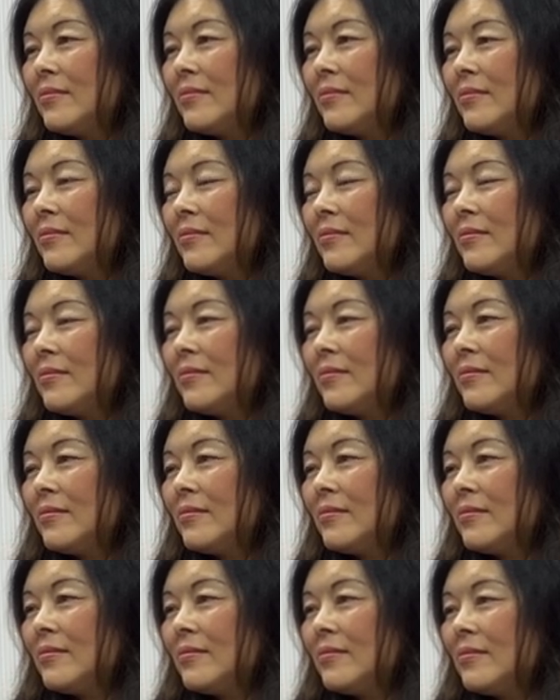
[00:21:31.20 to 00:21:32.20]

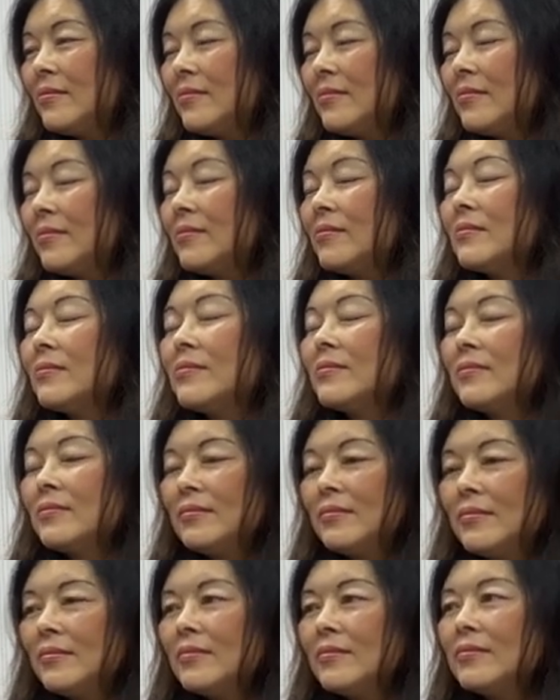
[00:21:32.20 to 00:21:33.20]

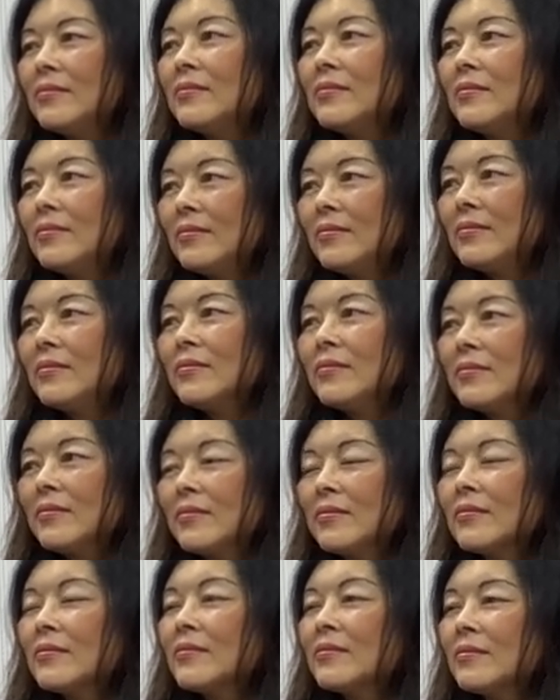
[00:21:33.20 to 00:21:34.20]

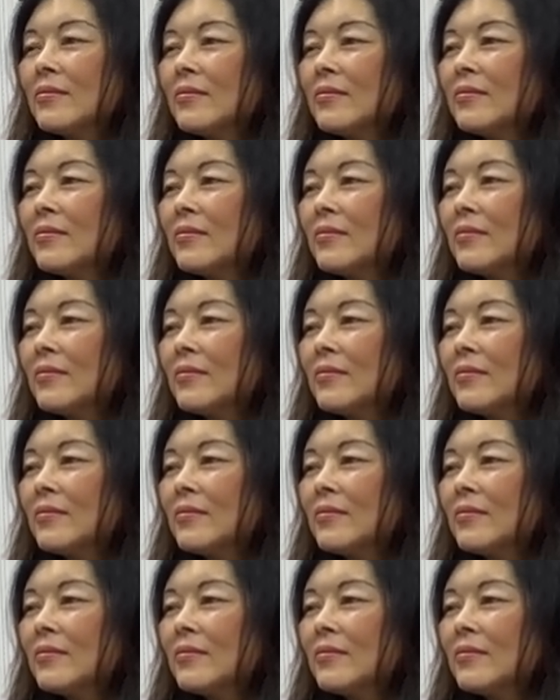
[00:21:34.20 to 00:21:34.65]
(not speaking)